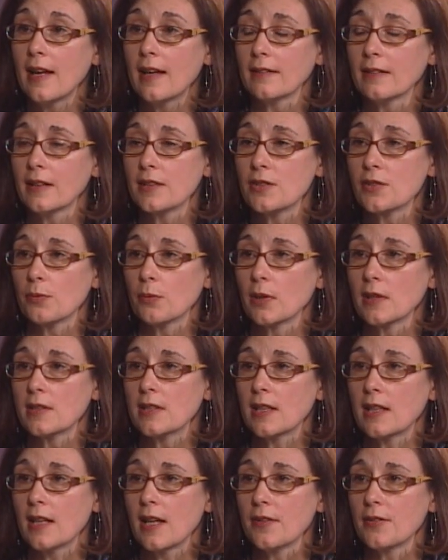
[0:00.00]
and let's work
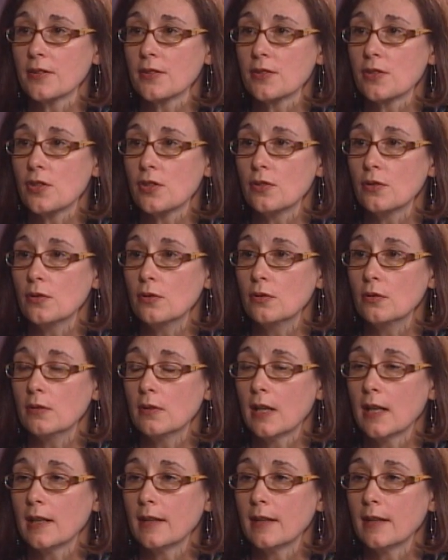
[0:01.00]
together to